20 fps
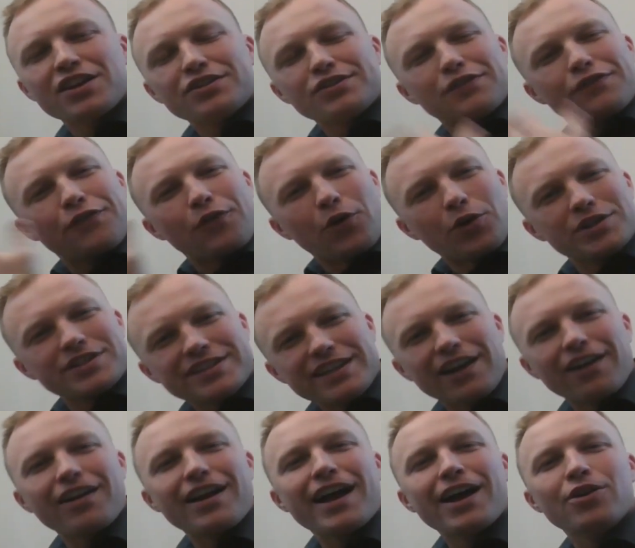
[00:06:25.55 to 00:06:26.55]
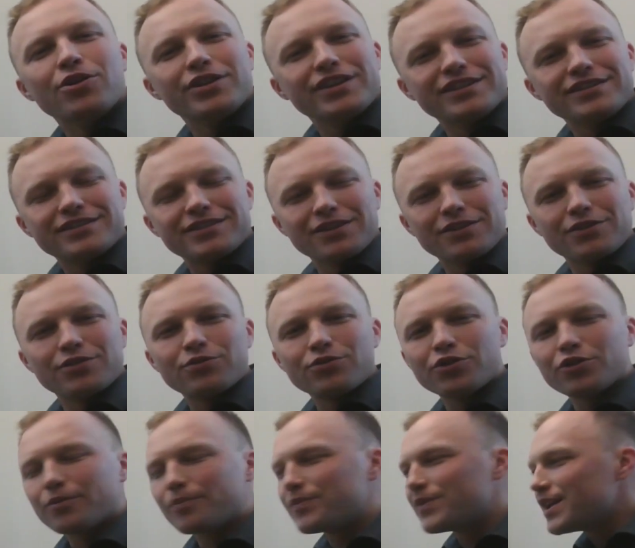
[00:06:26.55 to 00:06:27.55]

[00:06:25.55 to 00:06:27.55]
to force air out into the room.